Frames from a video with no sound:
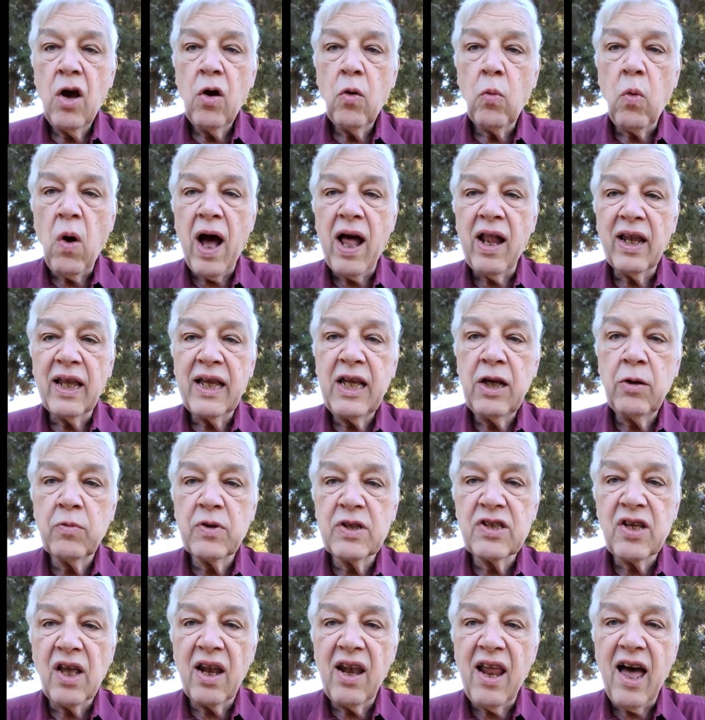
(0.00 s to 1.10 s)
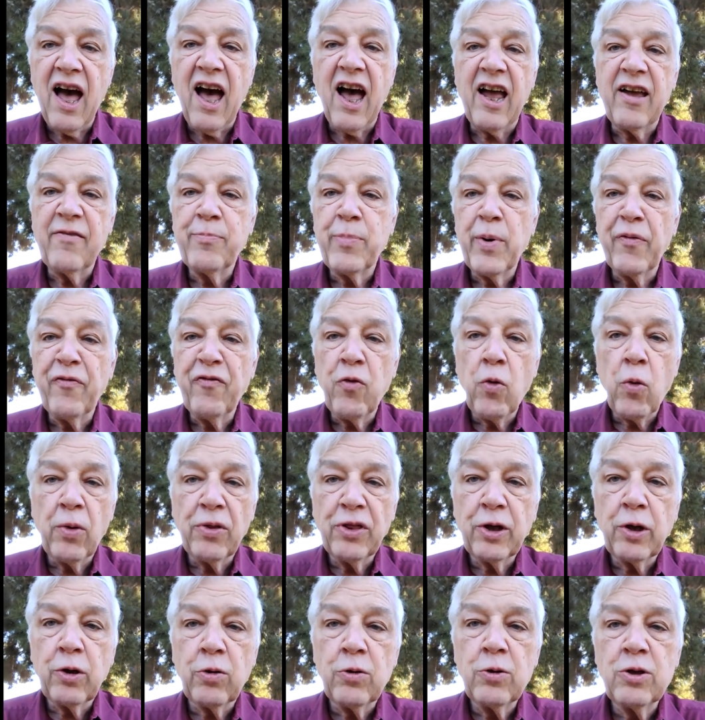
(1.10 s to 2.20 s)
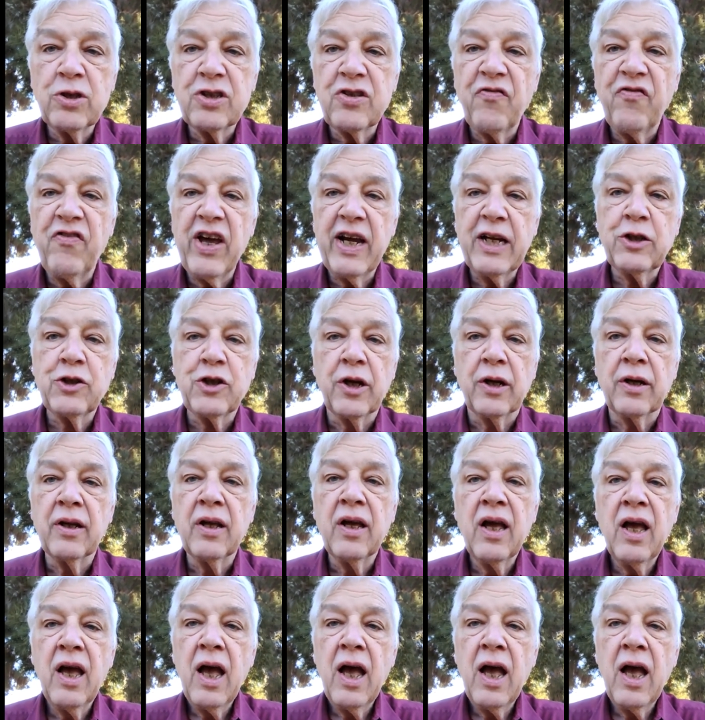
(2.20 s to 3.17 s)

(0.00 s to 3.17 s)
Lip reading: while he was alive, before the crucifixion,